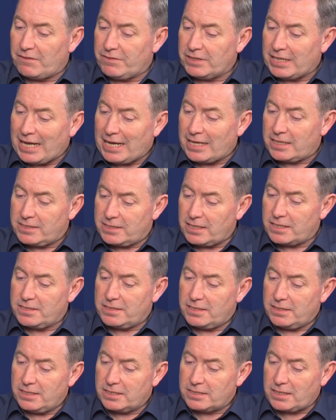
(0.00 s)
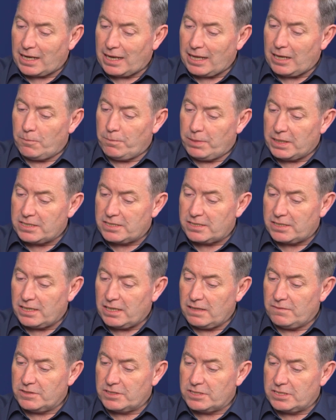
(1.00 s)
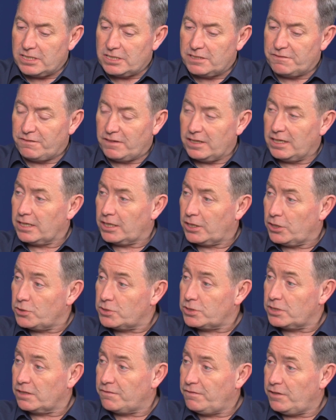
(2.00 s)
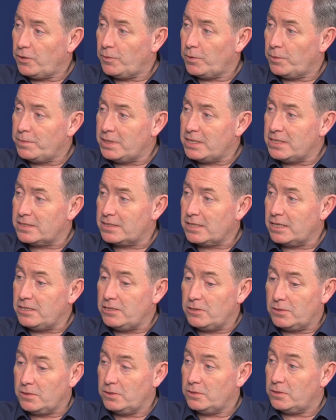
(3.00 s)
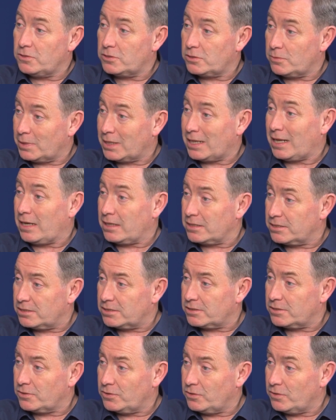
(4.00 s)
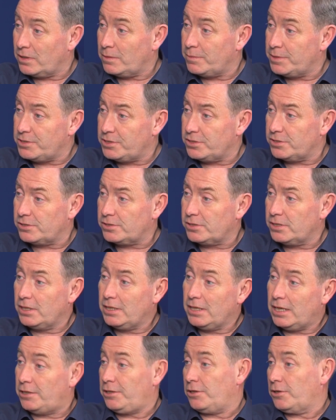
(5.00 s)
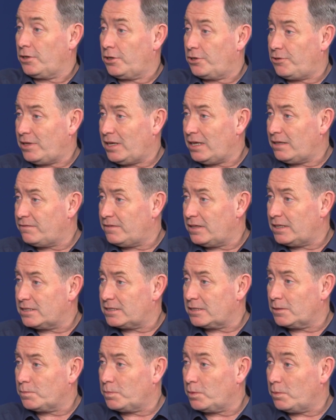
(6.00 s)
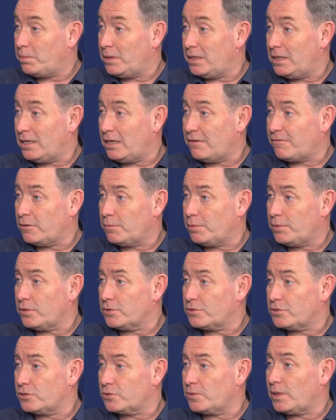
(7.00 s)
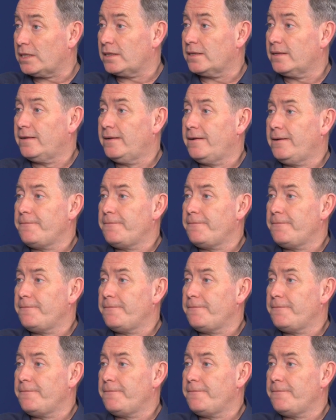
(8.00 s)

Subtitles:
having access to this cloud-based service, this FLIR Acoustic Viewer, means that you can do some analysis on your images and you can create very simple PDF reports as well.